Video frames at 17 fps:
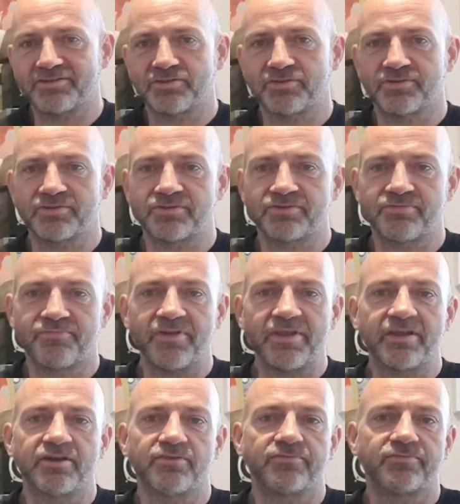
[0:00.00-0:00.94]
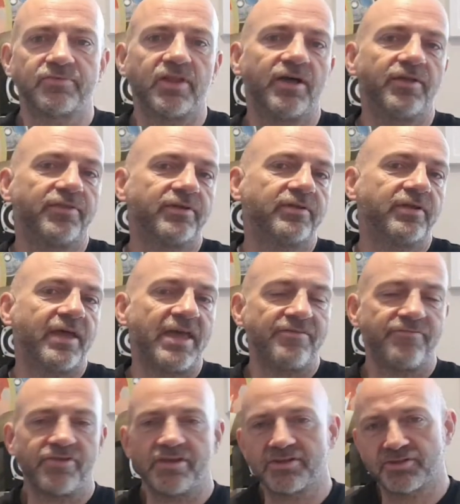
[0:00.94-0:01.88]
So think of like the
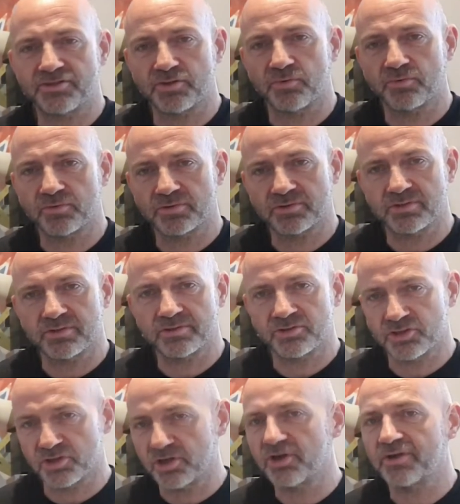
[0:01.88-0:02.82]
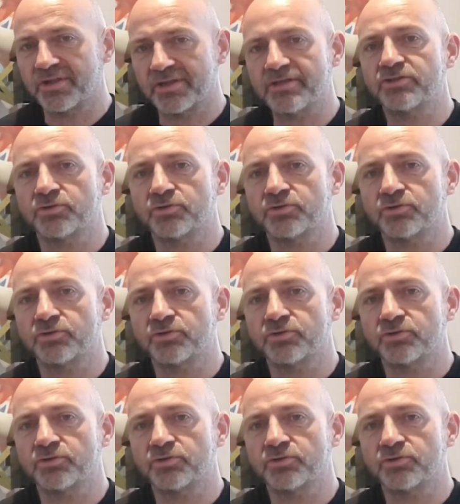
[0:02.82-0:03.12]
heaviest songs that Journey